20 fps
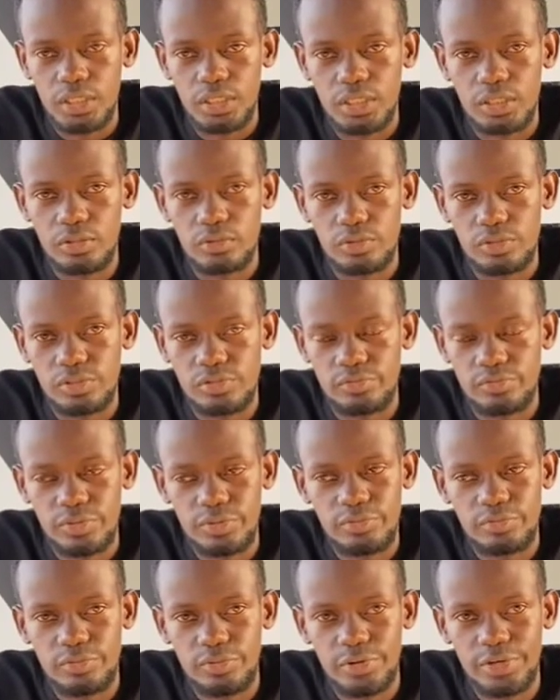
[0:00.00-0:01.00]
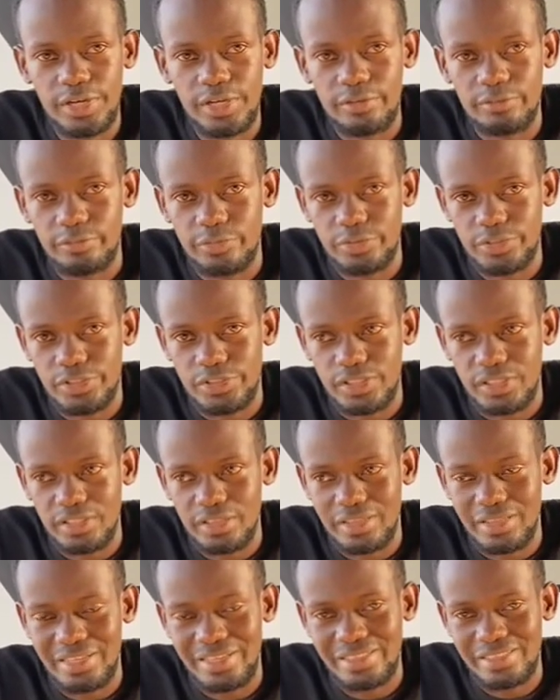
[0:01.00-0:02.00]
It was very, very
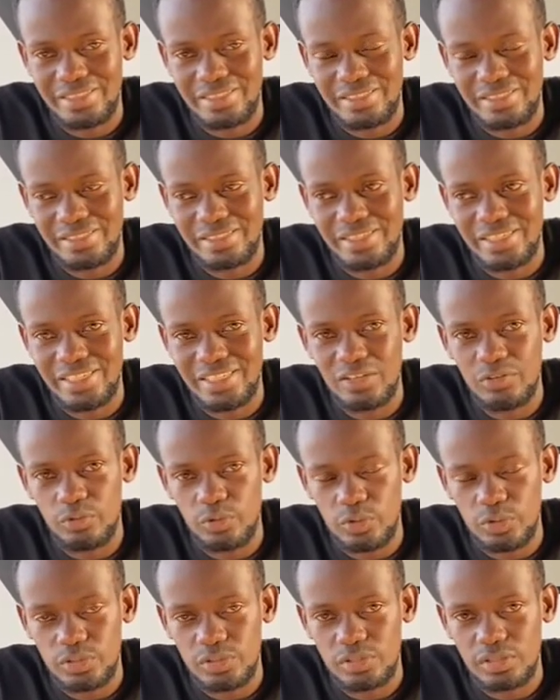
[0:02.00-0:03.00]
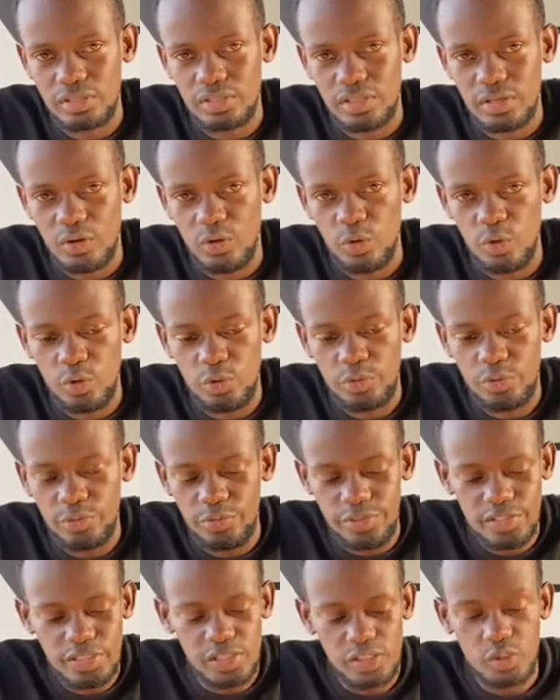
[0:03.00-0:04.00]
unfortunate that this lady wrote all
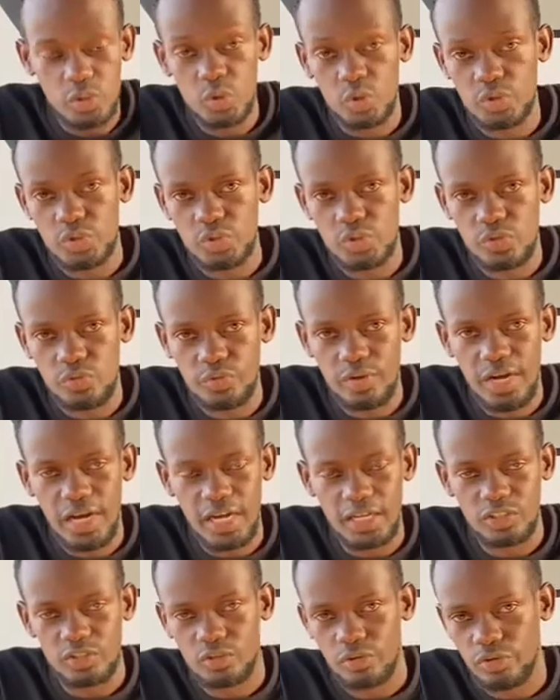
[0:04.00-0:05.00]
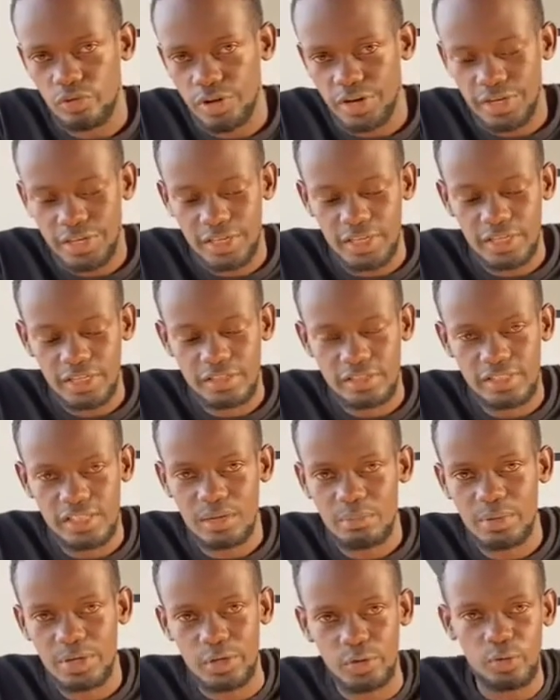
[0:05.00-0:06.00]
these notes of heart-cracking
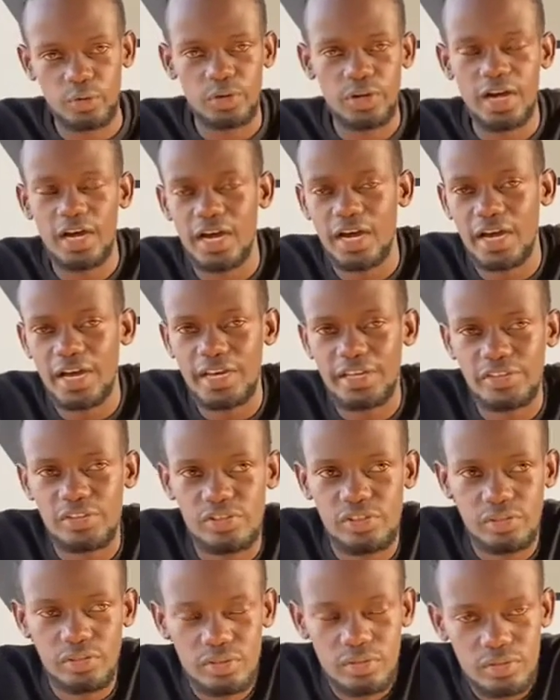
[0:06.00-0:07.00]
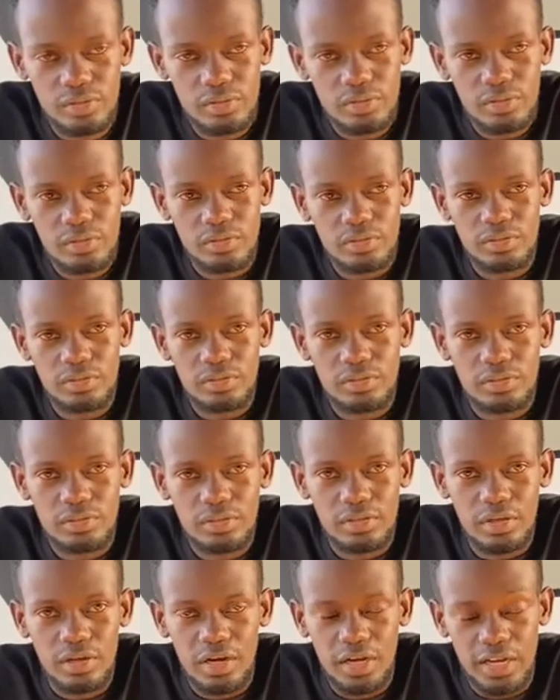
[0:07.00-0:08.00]
summary on her IG,
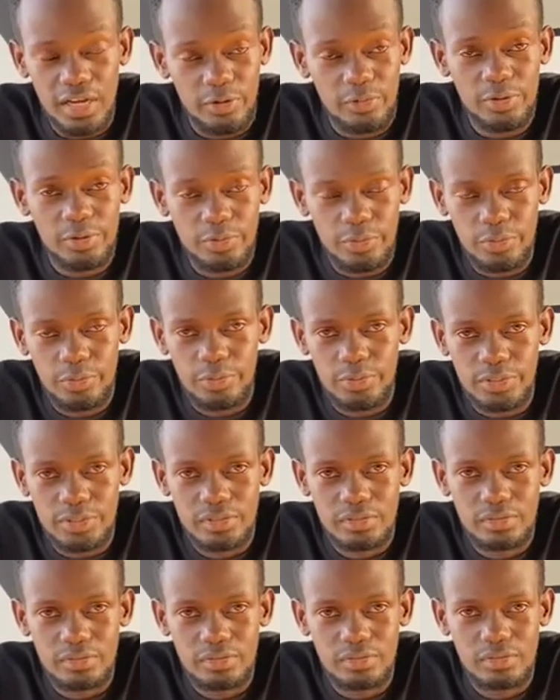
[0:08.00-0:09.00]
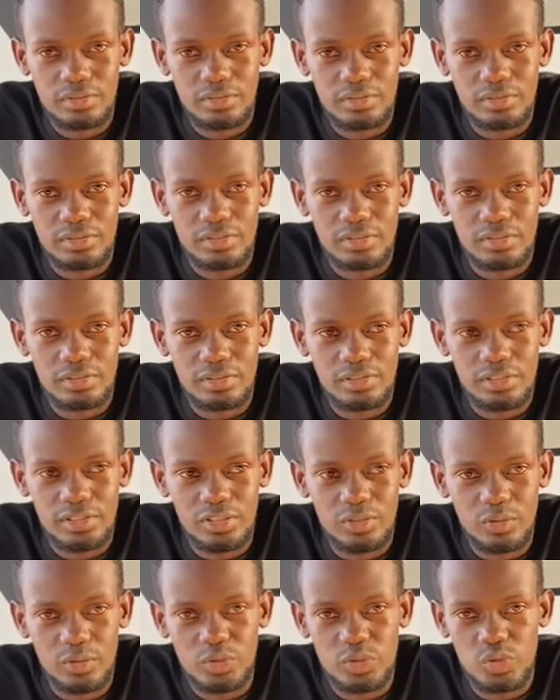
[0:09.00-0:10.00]
and I read through it.
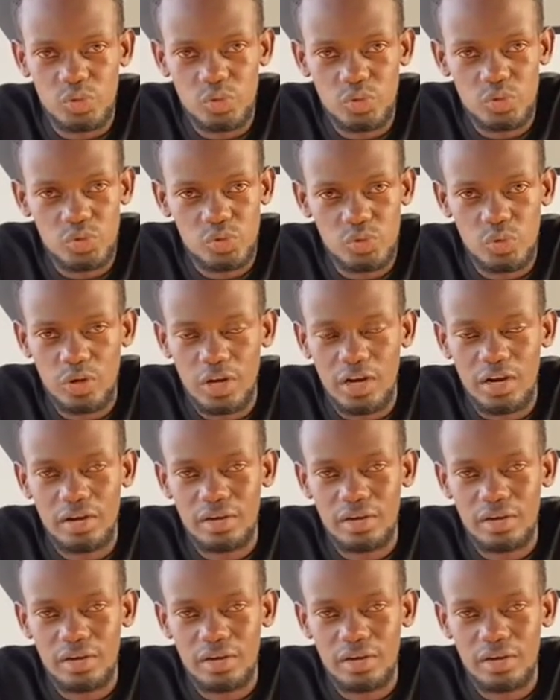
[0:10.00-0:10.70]
It was so, so